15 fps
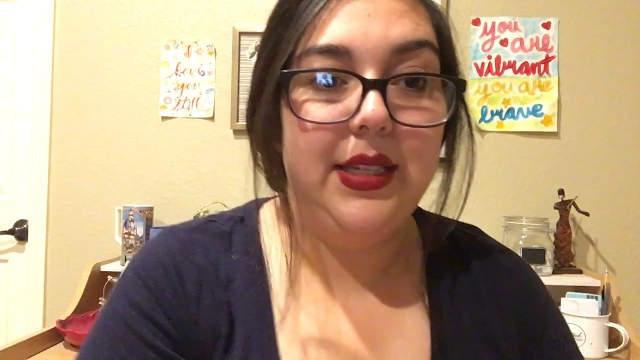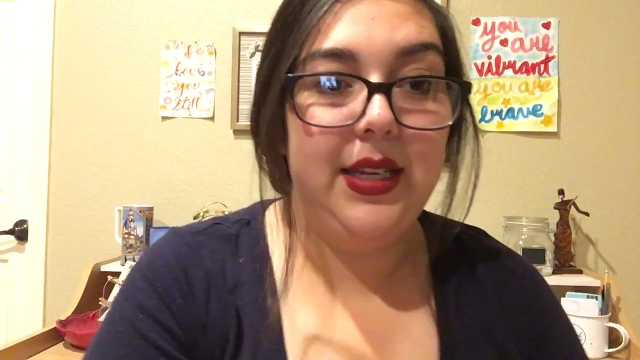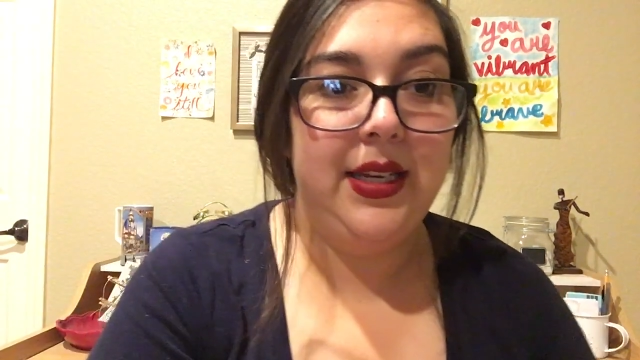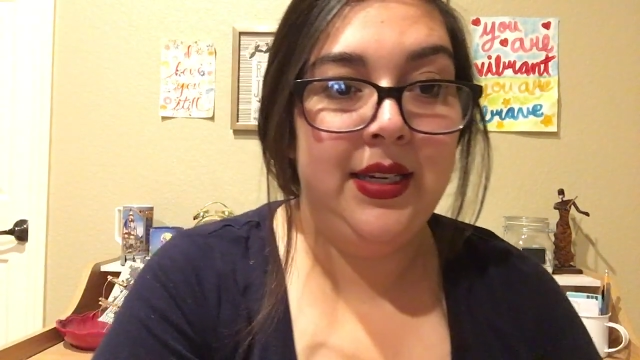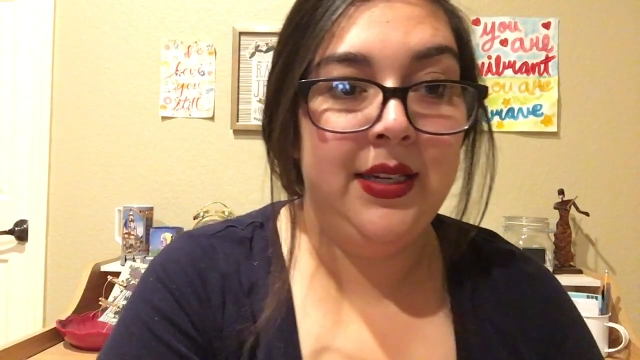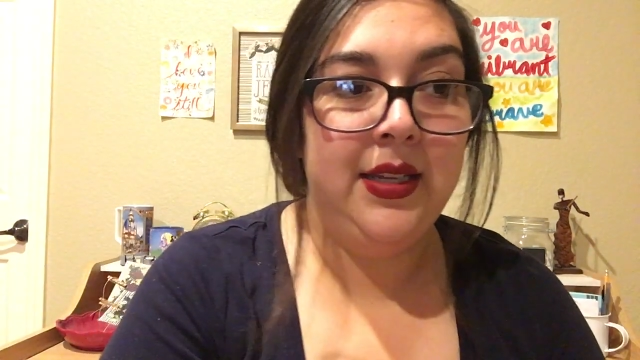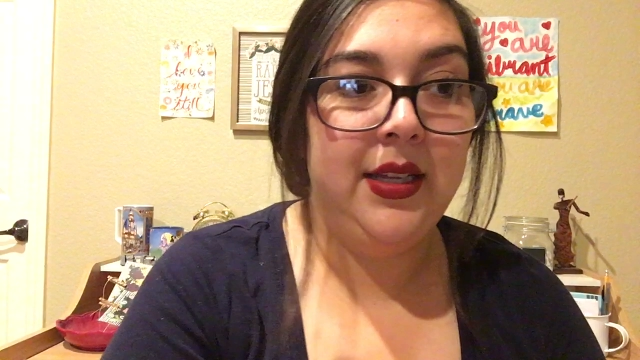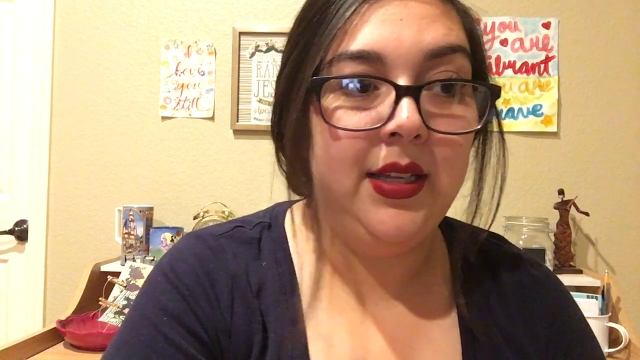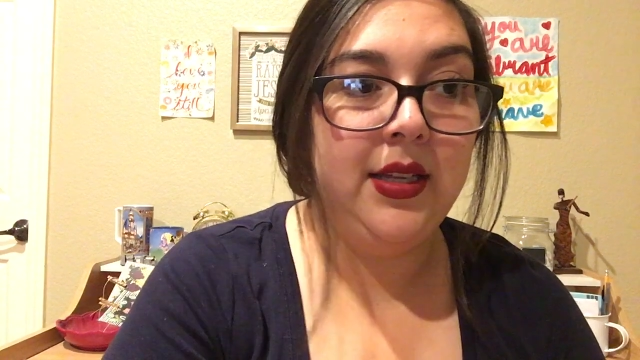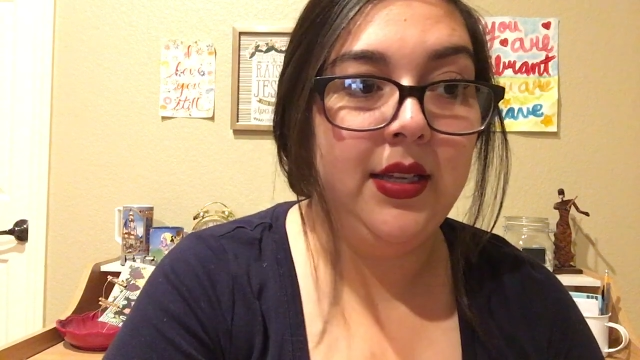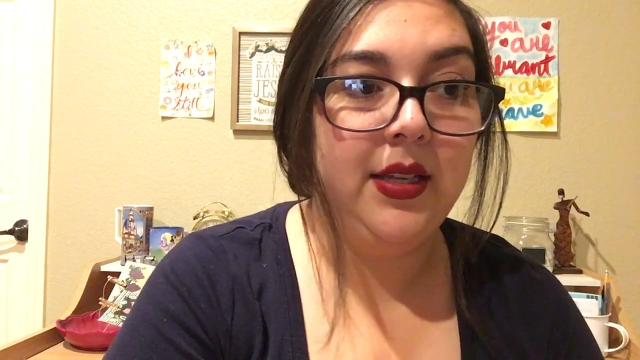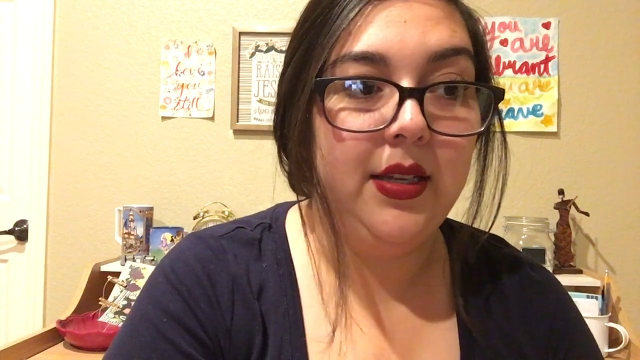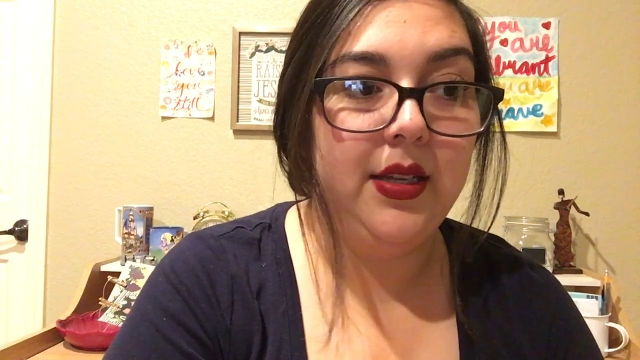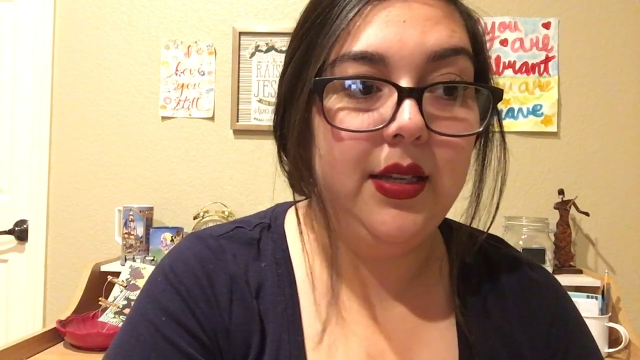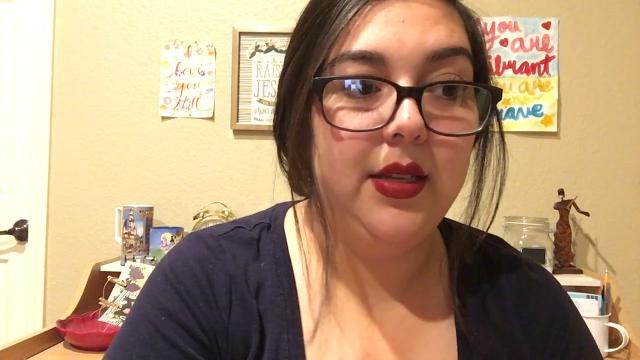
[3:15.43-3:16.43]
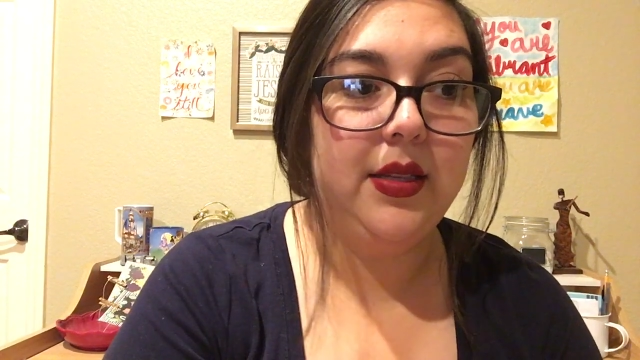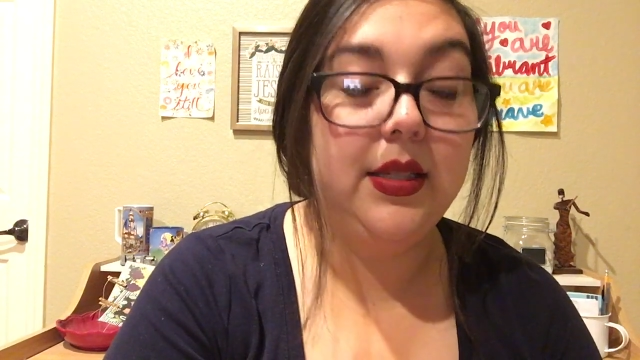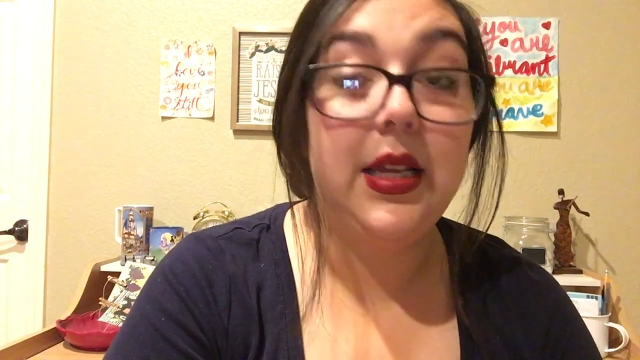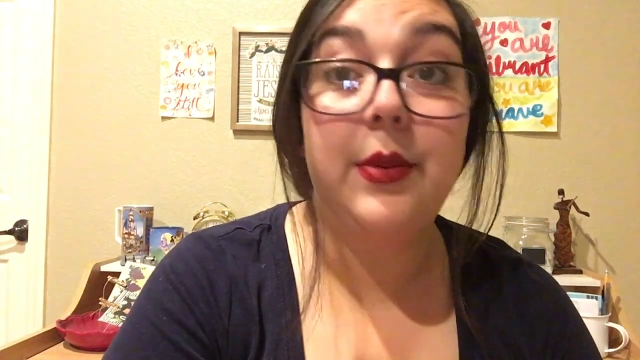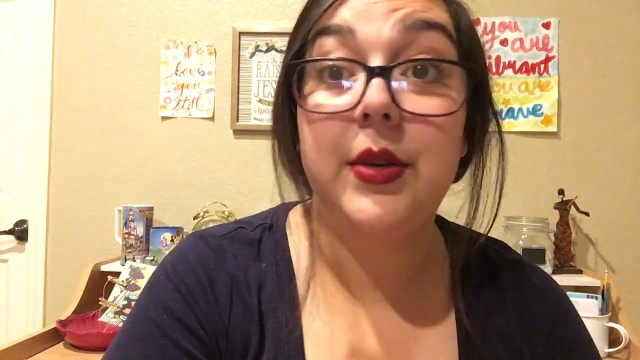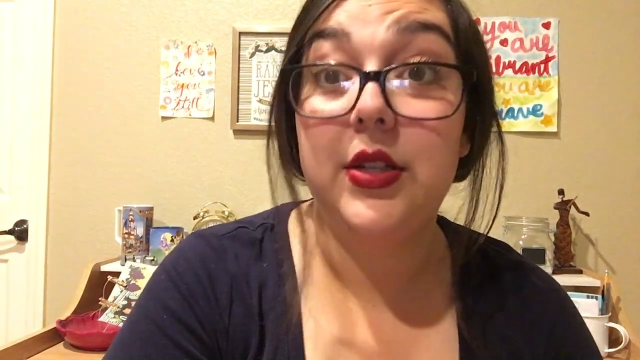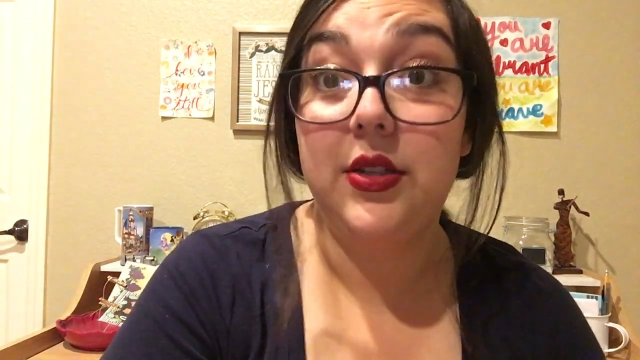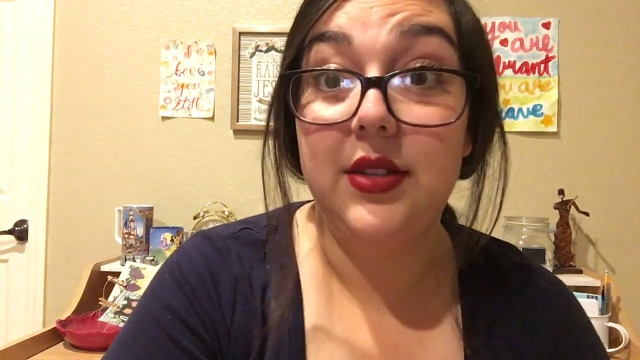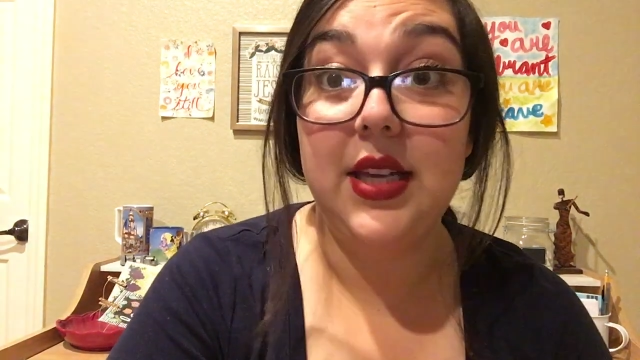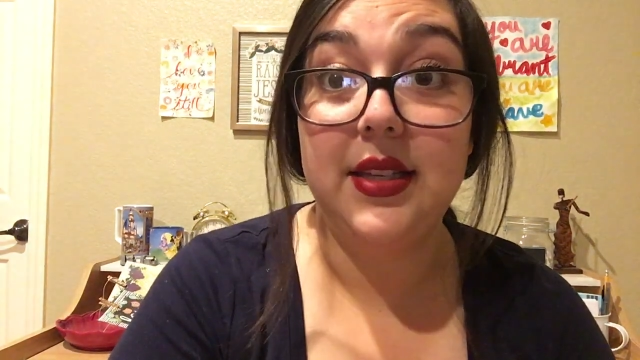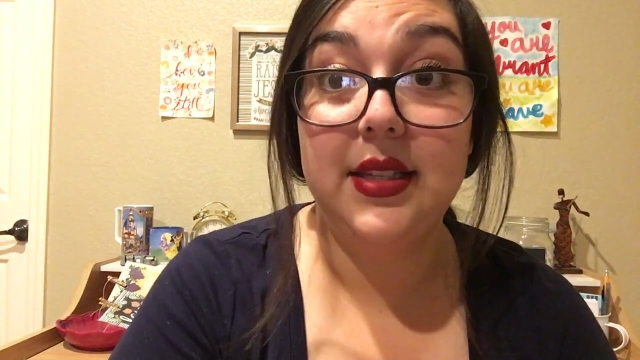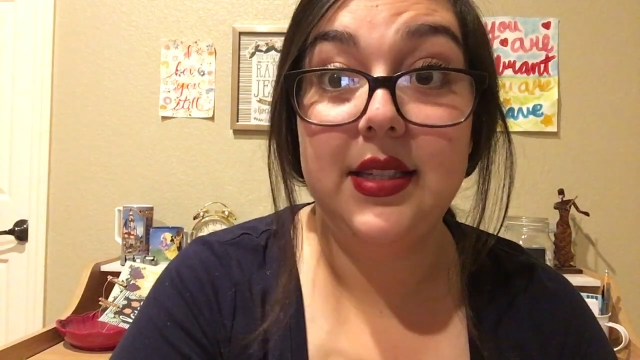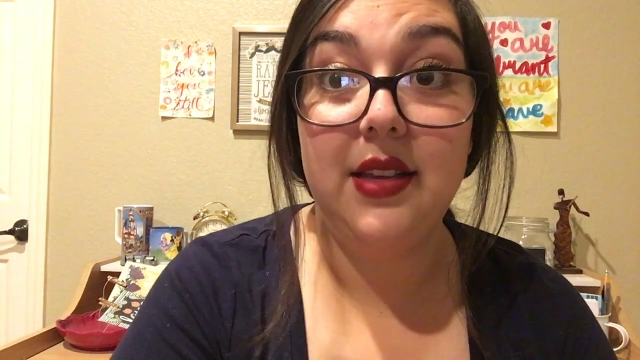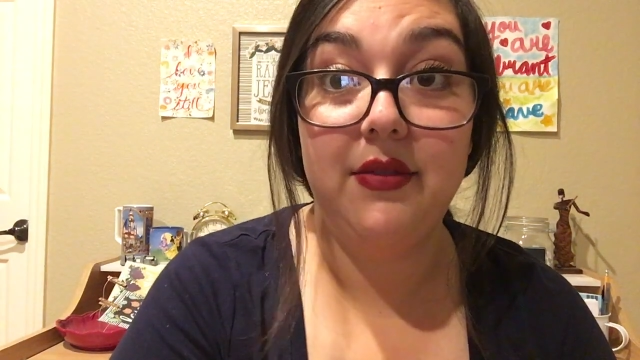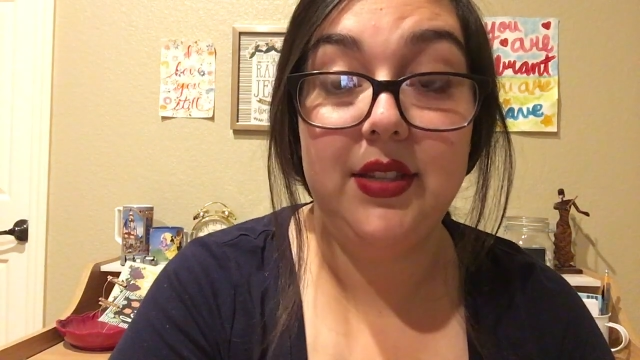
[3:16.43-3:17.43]
in summer
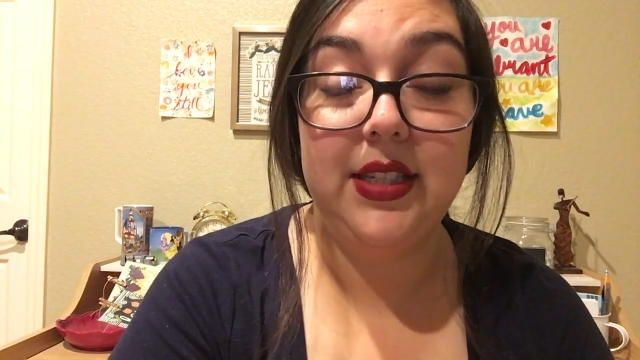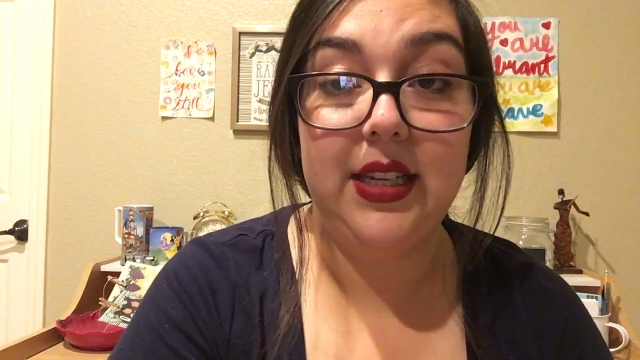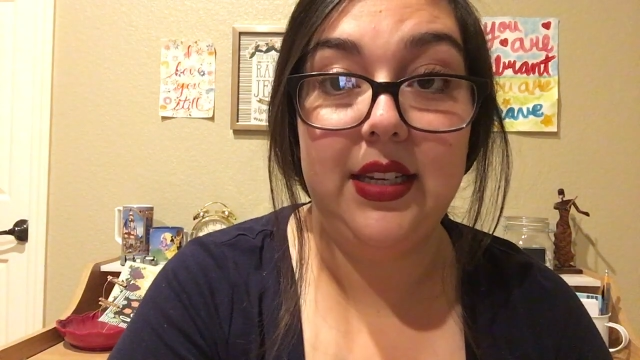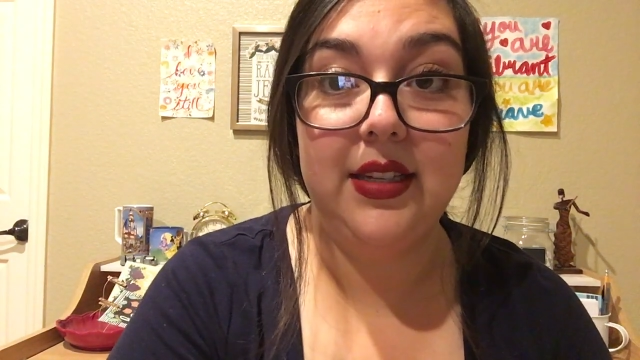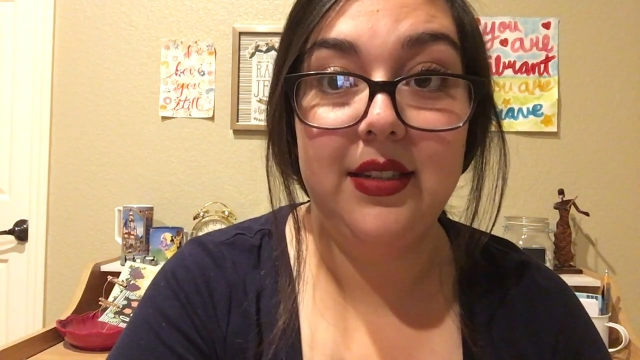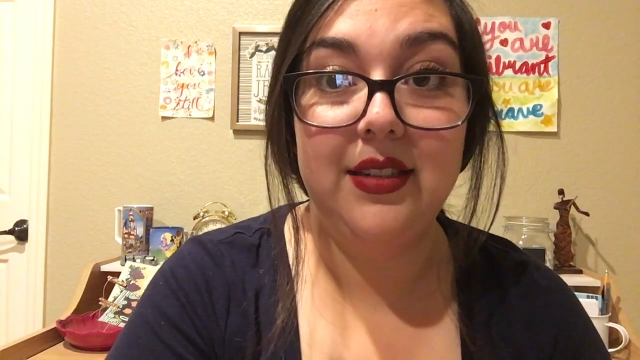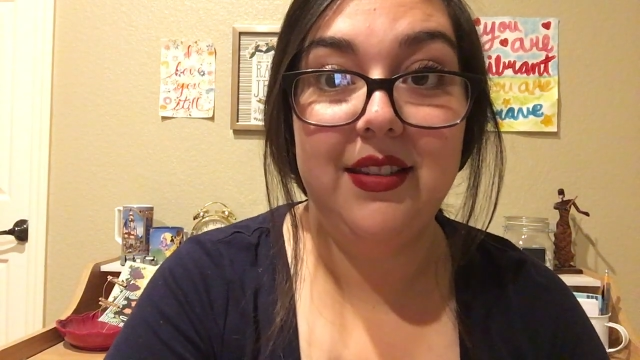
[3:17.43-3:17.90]
2017.